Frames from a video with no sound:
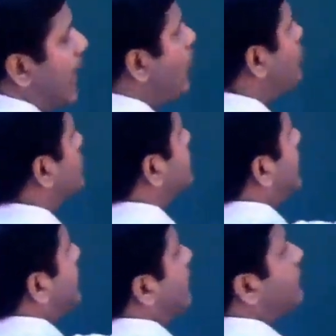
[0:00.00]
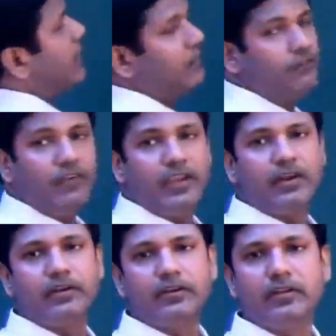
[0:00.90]
outside of that
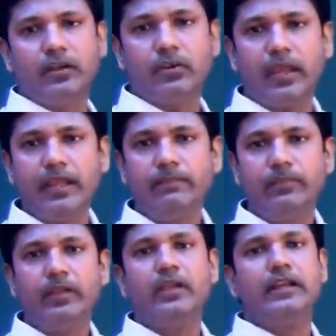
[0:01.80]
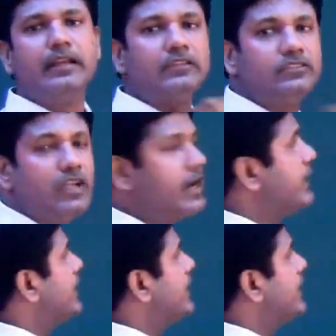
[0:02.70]
figure, okay? Does not